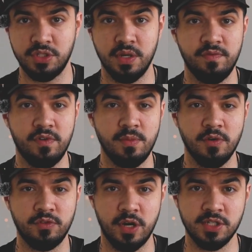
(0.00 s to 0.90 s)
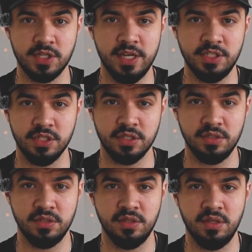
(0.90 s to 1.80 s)
some form of
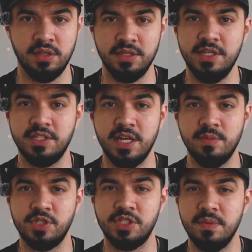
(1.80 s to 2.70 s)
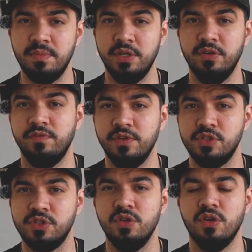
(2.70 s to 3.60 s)
translation, these games simply
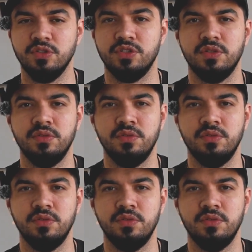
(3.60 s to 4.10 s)
refuse to launch.